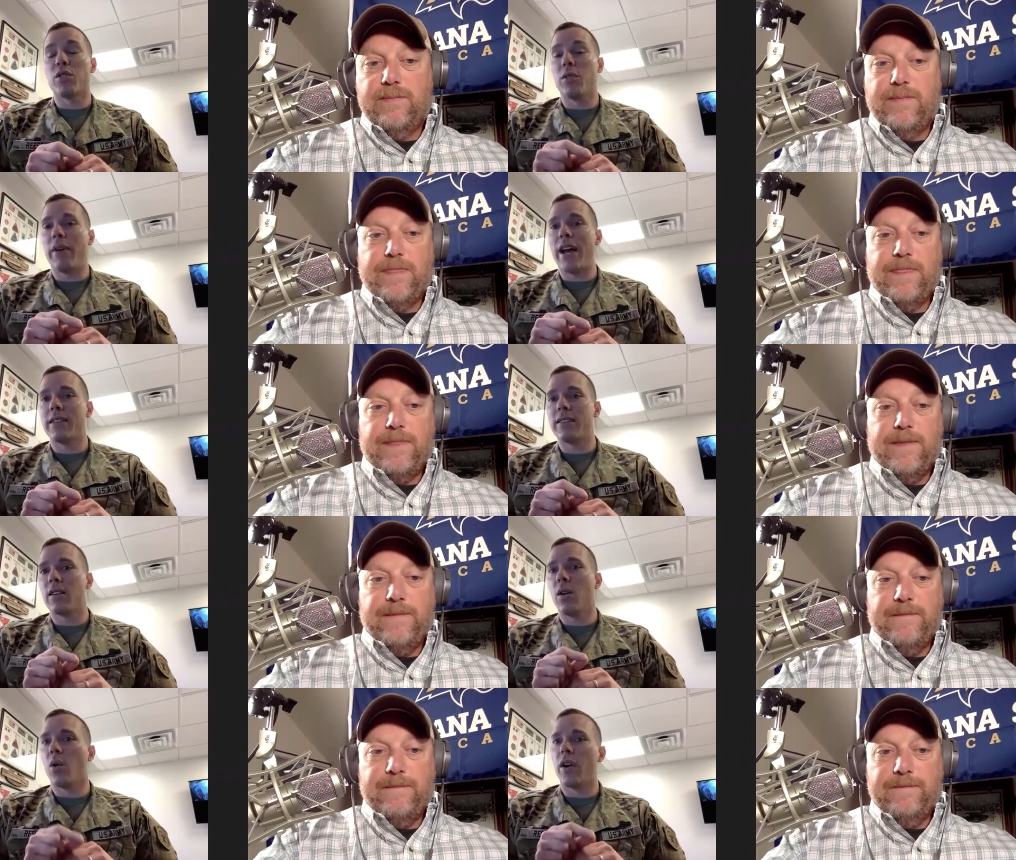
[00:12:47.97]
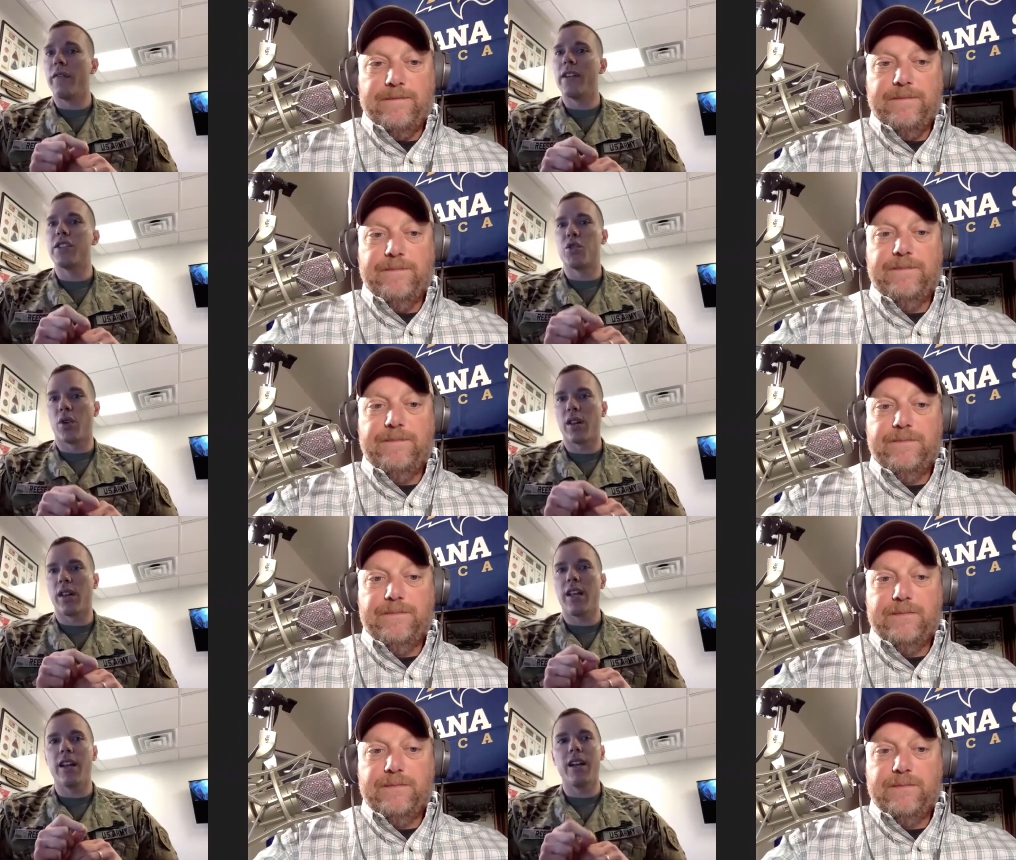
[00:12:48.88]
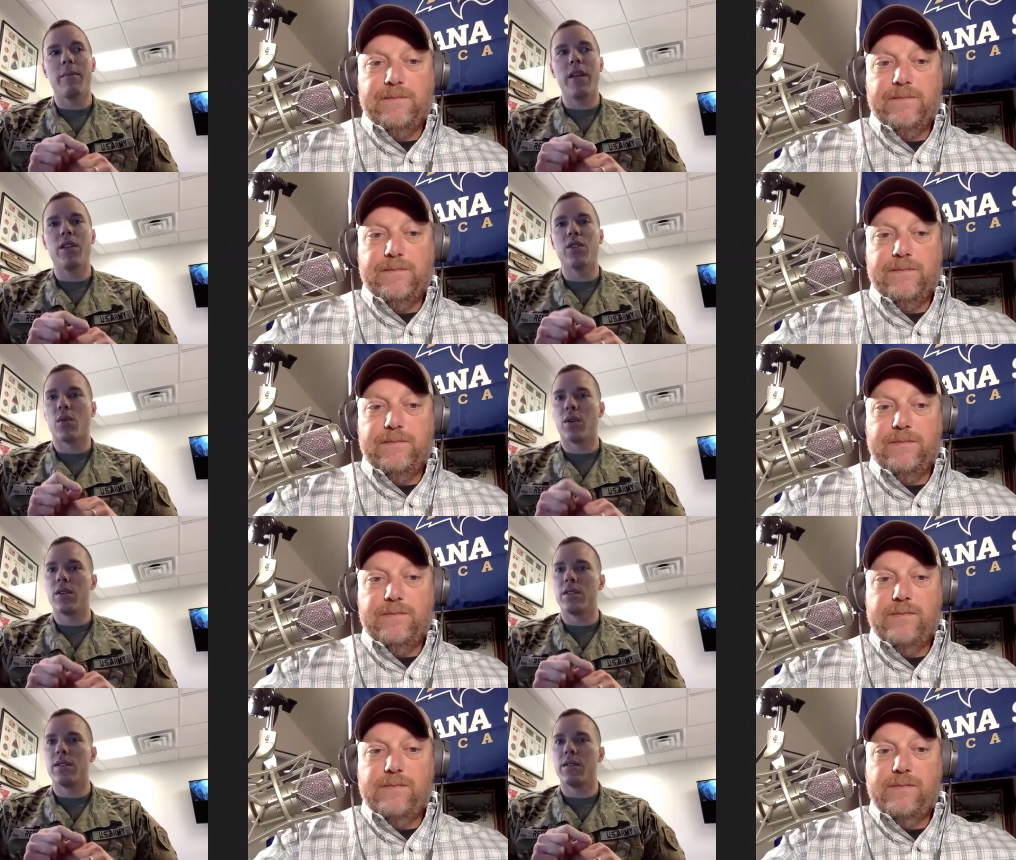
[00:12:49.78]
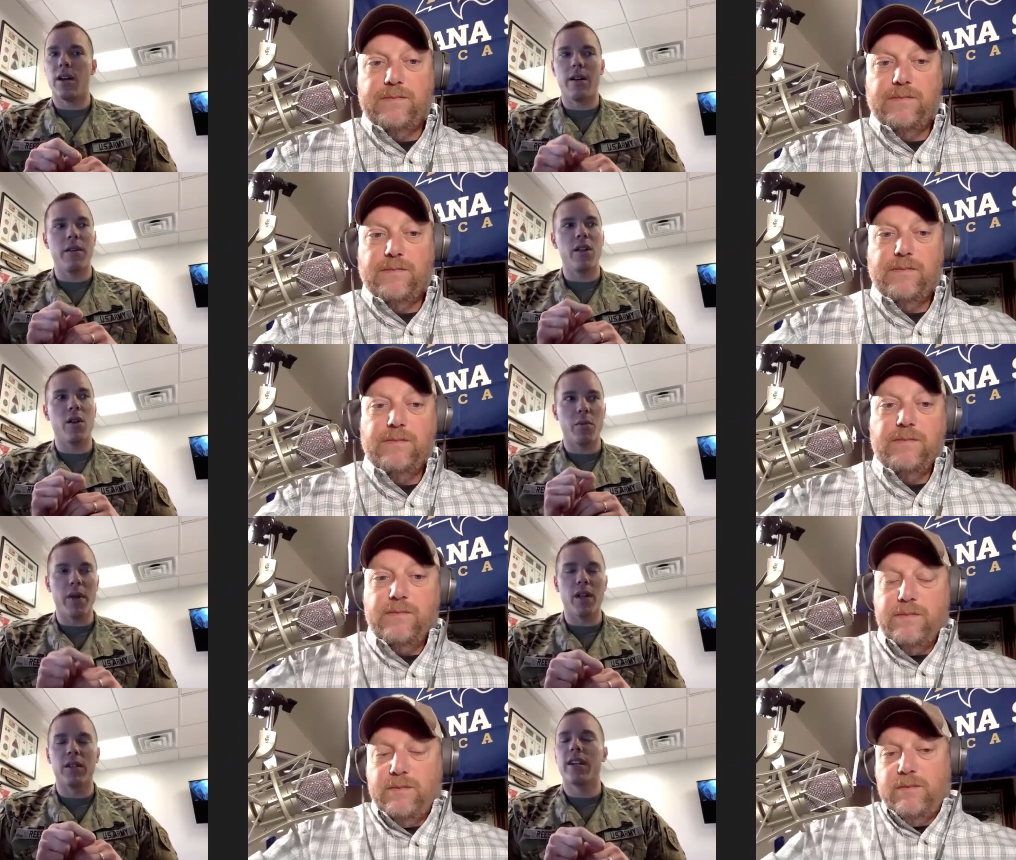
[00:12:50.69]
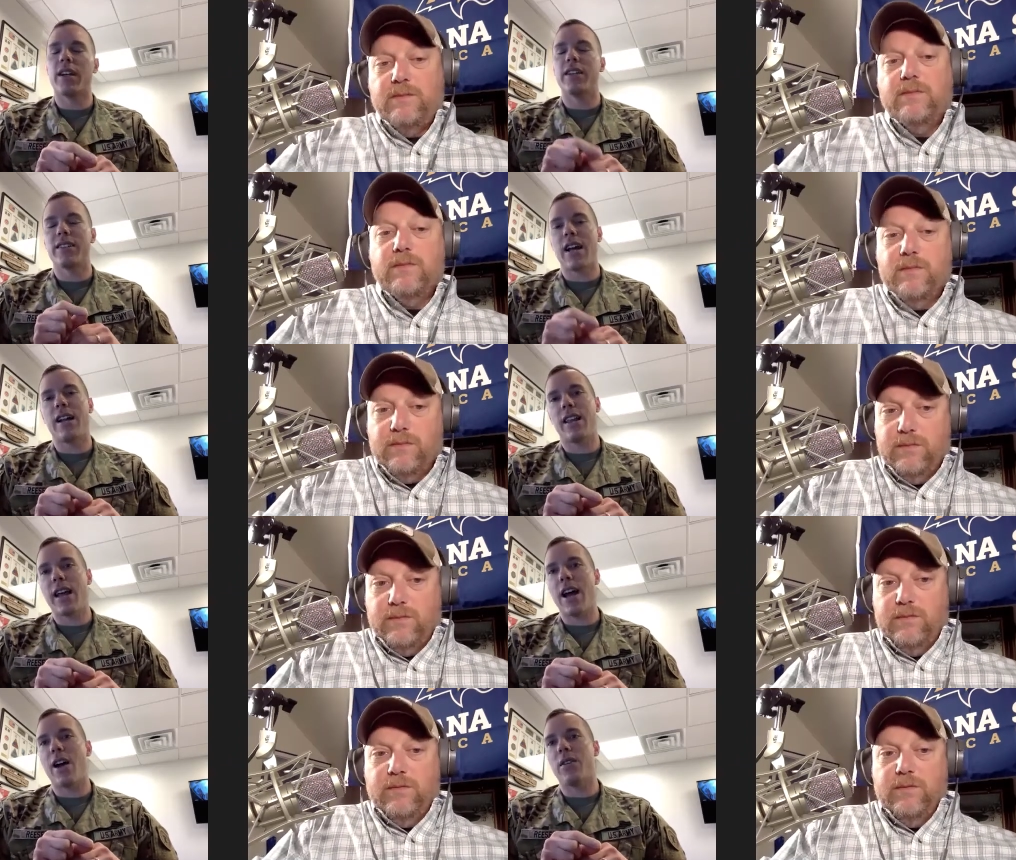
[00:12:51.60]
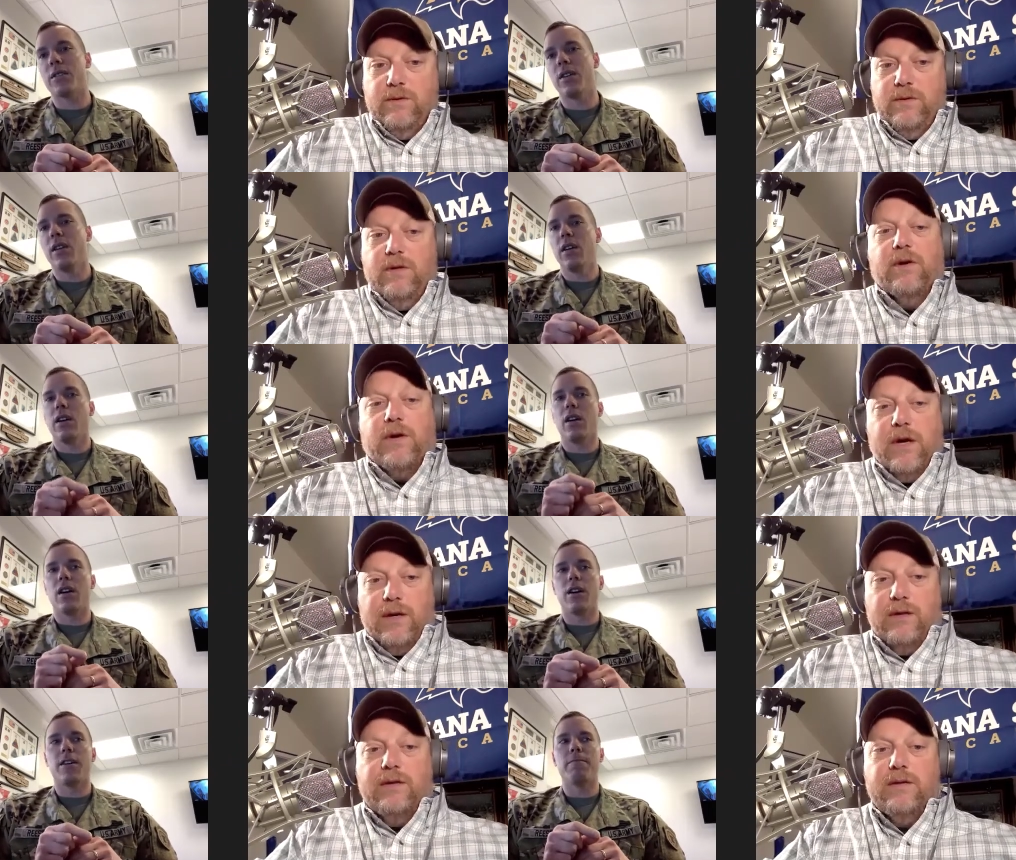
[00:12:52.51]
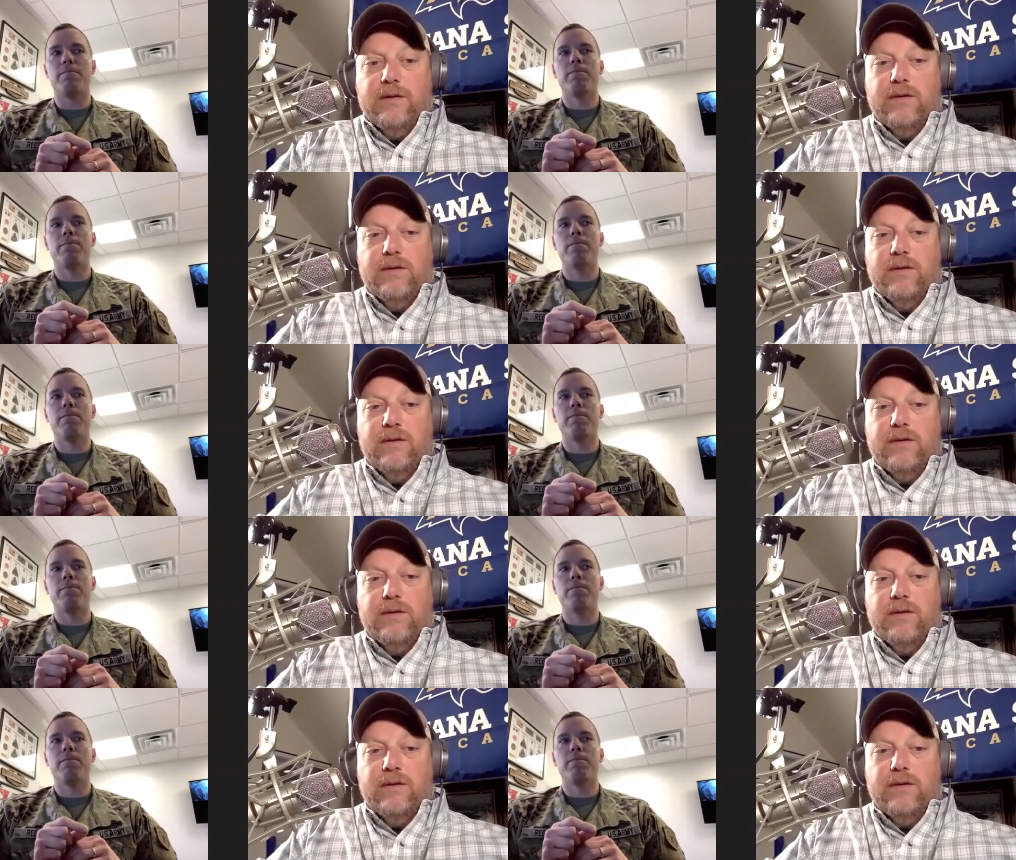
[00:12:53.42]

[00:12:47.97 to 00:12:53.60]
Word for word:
Speaker 1: personal pets or if it's strictly going to be towards, uh, you know, the military side of the house. Okay. Um,